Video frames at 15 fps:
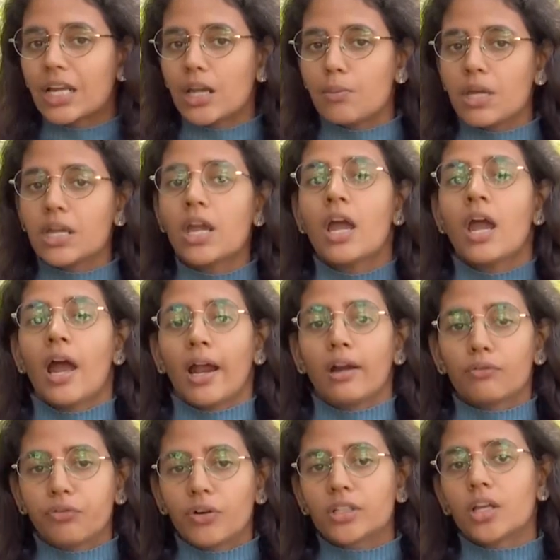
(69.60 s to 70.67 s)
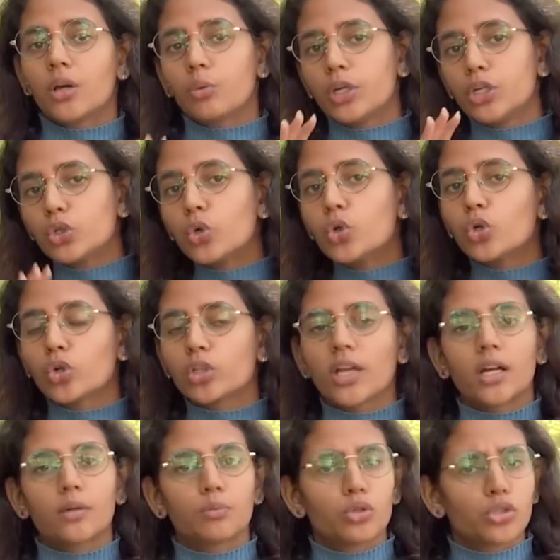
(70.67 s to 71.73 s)
claiming and further we do know
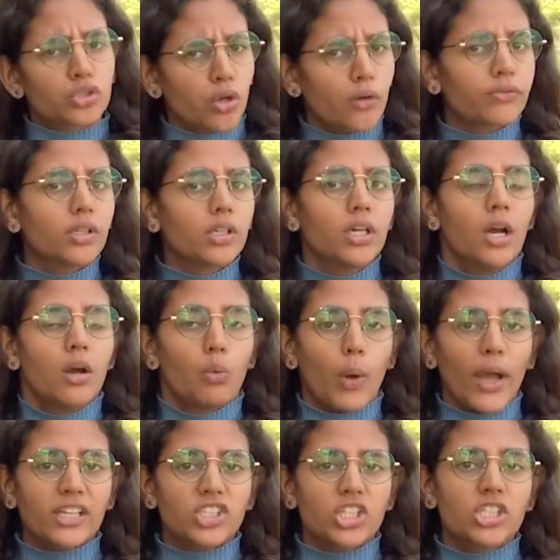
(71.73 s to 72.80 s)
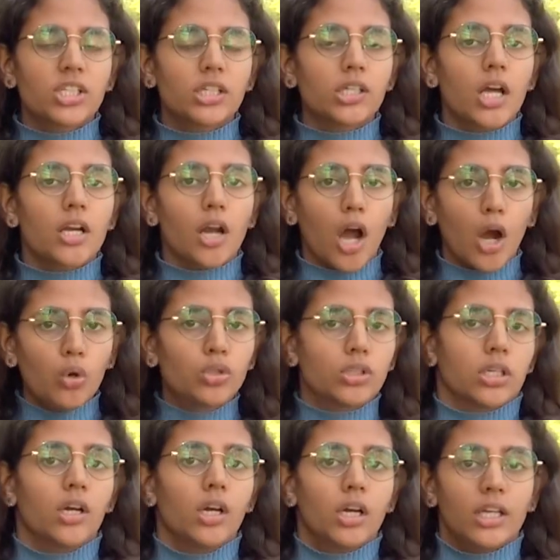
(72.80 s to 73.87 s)
that most of the vaccines that are
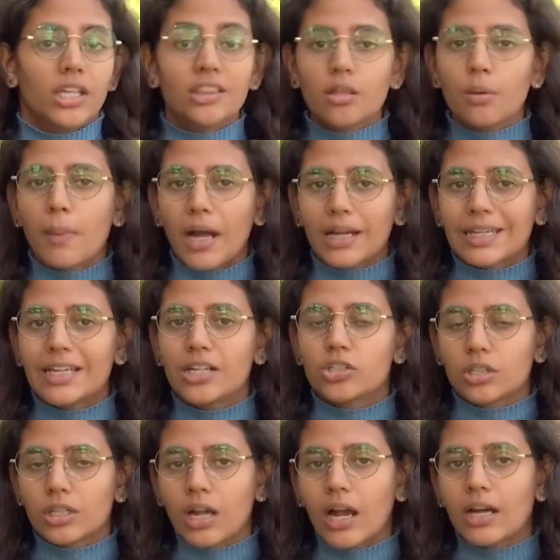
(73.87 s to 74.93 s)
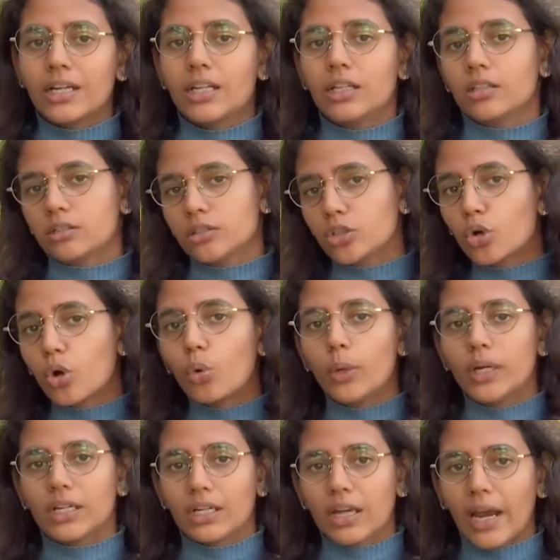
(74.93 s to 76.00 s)
out in the market regarding the
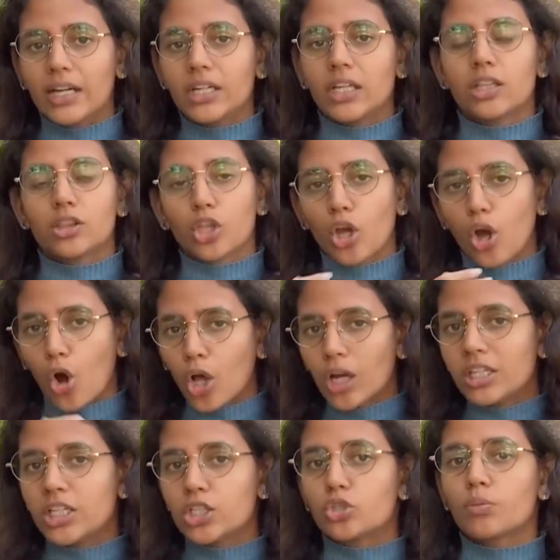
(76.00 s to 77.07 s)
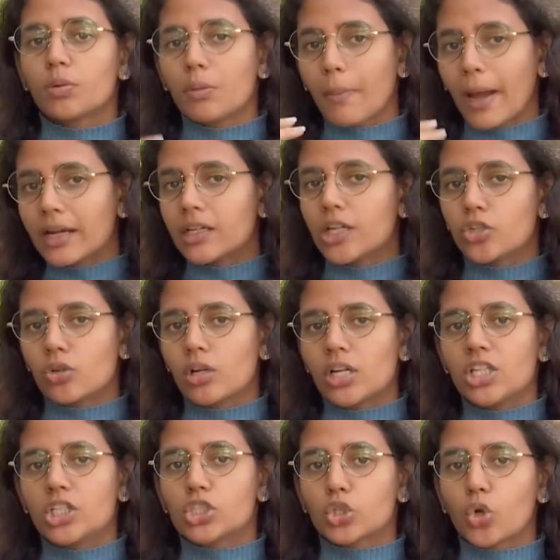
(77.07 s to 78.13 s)
COVID-19, they all need to be
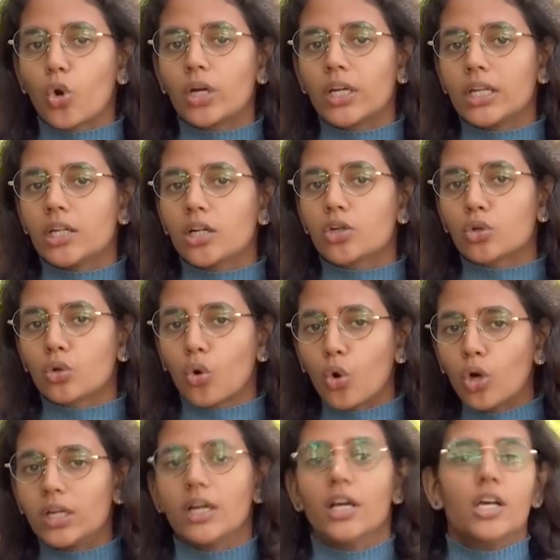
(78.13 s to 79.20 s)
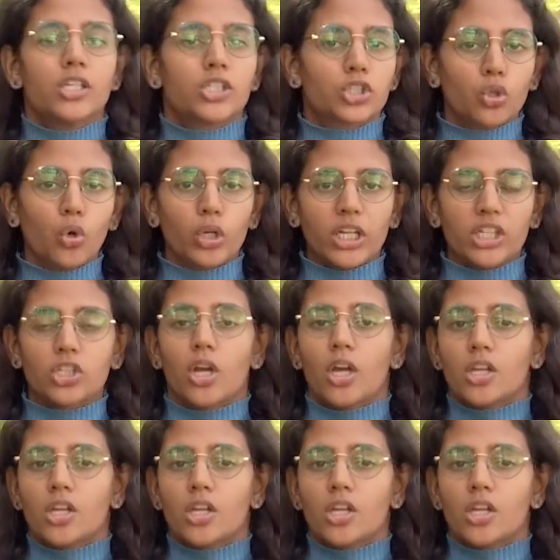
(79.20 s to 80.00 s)
mandatorily stored in a cold storage.